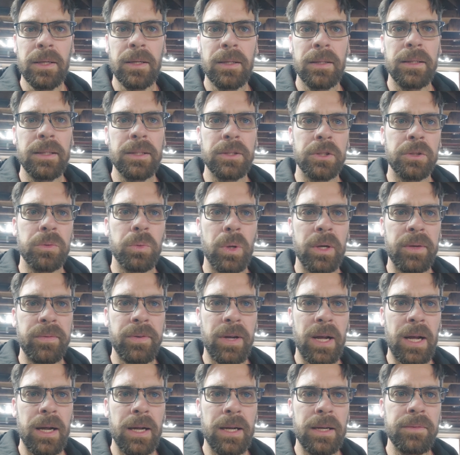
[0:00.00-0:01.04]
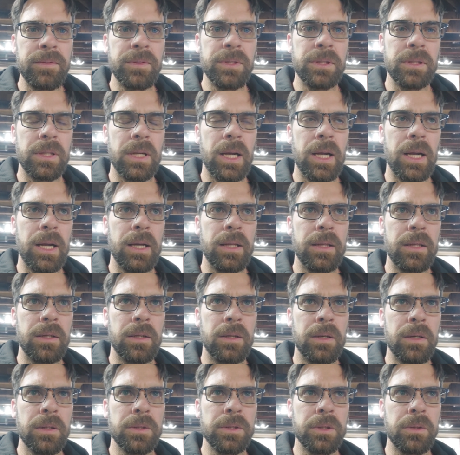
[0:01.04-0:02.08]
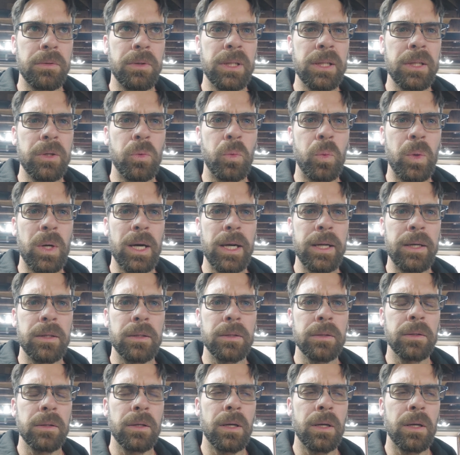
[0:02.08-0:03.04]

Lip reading: These are 25s, and they're also a little wider.